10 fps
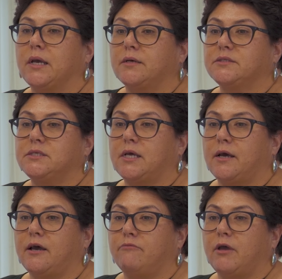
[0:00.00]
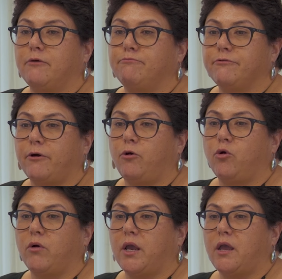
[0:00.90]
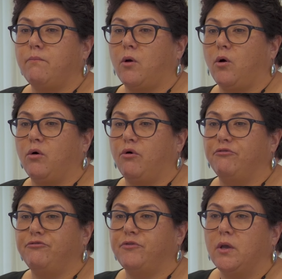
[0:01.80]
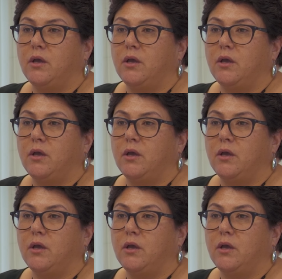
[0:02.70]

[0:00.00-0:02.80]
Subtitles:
out a program of